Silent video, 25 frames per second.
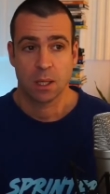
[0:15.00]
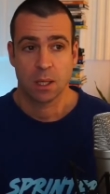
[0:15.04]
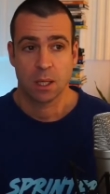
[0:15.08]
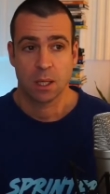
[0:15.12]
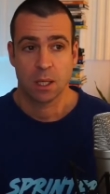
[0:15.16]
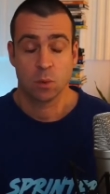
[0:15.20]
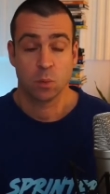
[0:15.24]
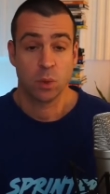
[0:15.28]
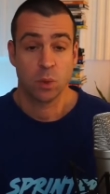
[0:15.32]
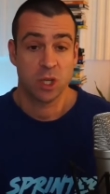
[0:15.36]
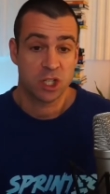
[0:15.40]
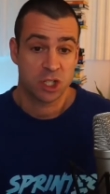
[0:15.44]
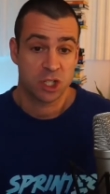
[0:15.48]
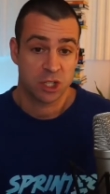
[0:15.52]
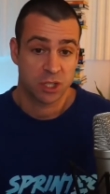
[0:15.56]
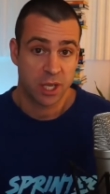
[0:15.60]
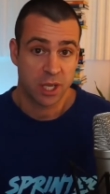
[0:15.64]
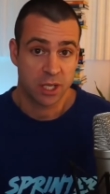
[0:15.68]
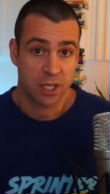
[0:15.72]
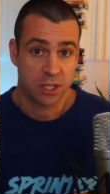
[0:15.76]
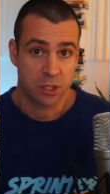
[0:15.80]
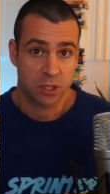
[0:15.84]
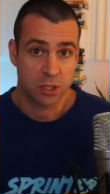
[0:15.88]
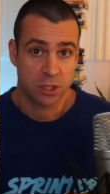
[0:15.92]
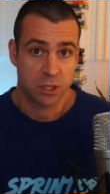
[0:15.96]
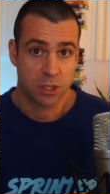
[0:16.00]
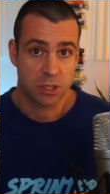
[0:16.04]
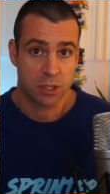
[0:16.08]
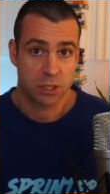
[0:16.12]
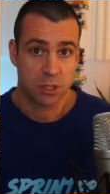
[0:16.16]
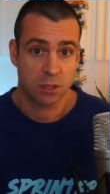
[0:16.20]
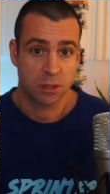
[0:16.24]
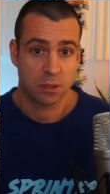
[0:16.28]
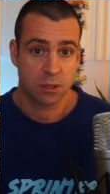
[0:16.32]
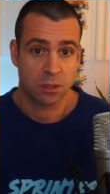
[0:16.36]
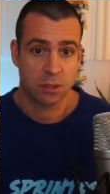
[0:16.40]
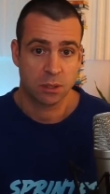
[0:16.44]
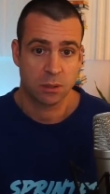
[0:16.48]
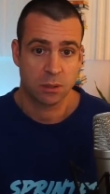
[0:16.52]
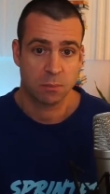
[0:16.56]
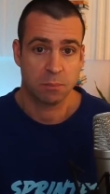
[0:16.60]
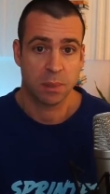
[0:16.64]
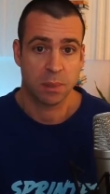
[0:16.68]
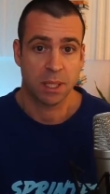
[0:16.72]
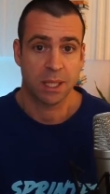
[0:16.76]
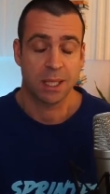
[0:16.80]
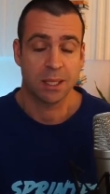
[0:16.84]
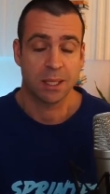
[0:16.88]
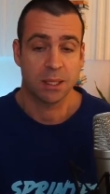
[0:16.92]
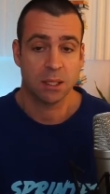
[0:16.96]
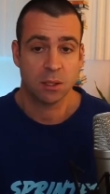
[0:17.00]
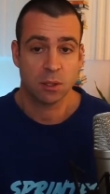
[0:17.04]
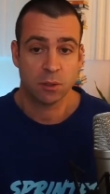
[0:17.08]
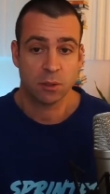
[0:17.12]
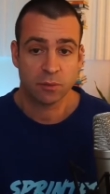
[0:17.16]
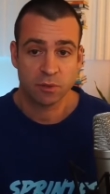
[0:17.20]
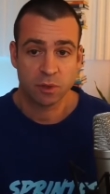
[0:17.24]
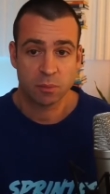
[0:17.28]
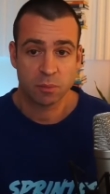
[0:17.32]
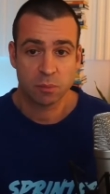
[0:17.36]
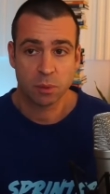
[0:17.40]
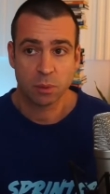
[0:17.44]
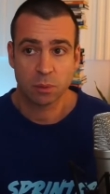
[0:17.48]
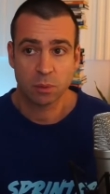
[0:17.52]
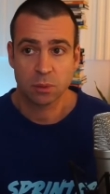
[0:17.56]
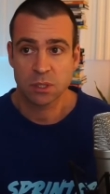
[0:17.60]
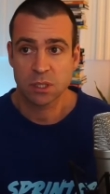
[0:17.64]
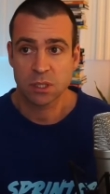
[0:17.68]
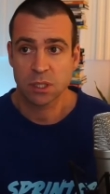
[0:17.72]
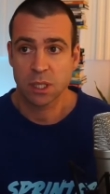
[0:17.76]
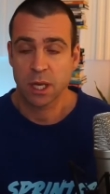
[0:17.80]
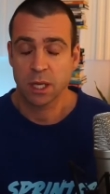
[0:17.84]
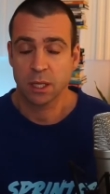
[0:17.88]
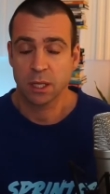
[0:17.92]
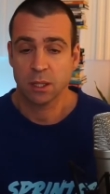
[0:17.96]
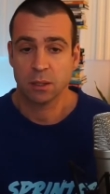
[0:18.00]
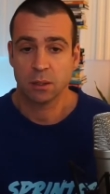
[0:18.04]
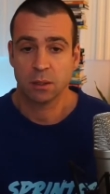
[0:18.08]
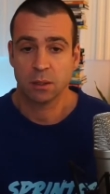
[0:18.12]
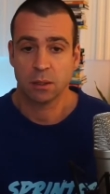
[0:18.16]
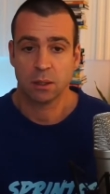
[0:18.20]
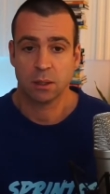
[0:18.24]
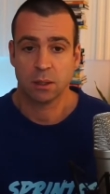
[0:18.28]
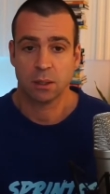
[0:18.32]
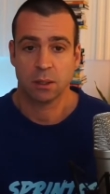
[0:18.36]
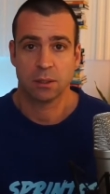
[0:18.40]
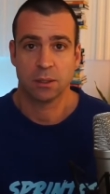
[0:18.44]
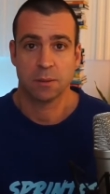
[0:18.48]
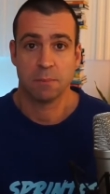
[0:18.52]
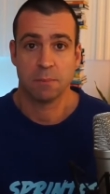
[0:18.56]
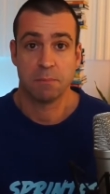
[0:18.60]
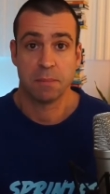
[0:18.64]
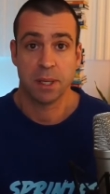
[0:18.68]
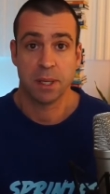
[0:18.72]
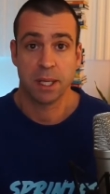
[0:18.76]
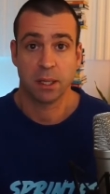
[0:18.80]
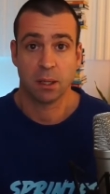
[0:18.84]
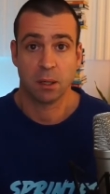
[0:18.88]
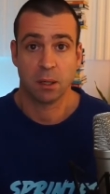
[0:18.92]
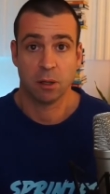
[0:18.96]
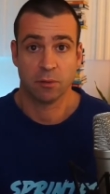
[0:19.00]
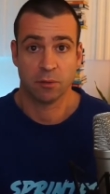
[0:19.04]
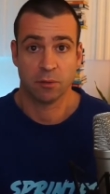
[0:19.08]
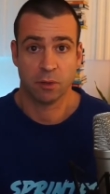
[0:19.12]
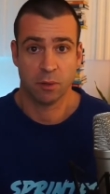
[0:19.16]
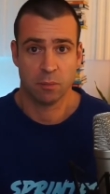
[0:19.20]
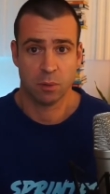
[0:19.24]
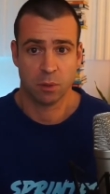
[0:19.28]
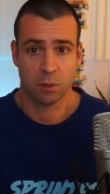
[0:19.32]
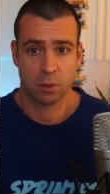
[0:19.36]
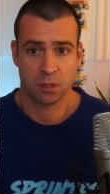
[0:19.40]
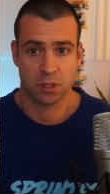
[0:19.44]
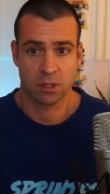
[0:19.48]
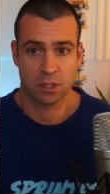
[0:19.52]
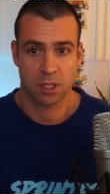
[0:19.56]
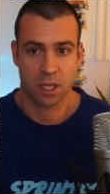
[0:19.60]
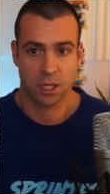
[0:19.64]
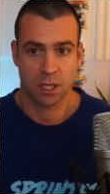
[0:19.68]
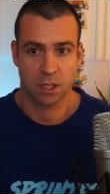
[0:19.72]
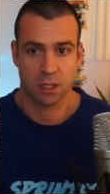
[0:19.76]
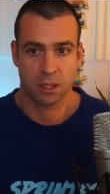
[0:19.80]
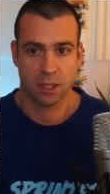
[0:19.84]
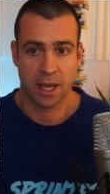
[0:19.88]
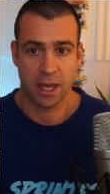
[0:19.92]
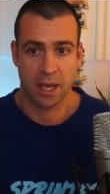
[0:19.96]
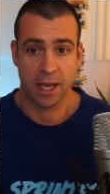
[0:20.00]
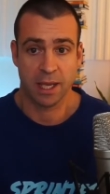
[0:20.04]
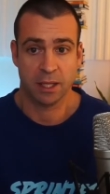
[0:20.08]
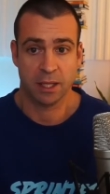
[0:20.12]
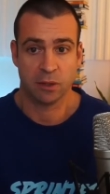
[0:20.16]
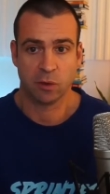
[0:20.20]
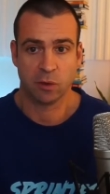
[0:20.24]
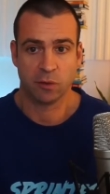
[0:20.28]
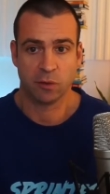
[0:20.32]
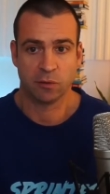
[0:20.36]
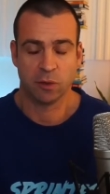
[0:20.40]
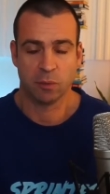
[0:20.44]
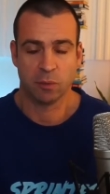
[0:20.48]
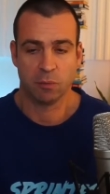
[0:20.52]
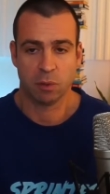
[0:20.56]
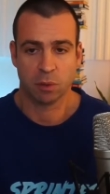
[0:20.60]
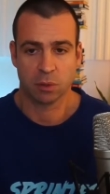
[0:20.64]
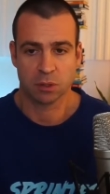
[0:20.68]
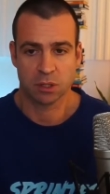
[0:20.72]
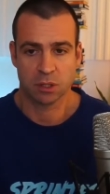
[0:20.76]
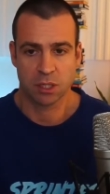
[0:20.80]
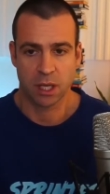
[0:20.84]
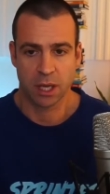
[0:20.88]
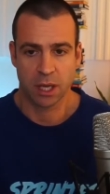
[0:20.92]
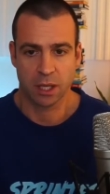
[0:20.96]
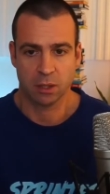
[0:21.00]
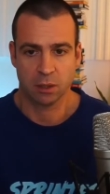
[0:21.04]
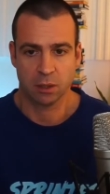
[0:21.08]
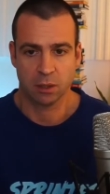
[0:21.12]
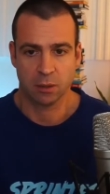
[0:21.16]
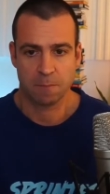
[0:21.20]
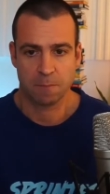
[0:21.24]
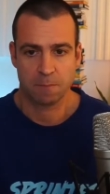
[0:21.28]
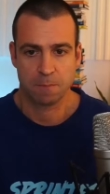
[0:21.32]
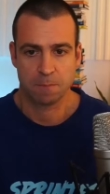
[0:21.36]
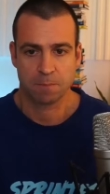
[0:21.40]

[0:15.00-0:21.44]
In which stage? Is it beginning of the bull cycle, the middle of the bull cycle, end of the bull cycle?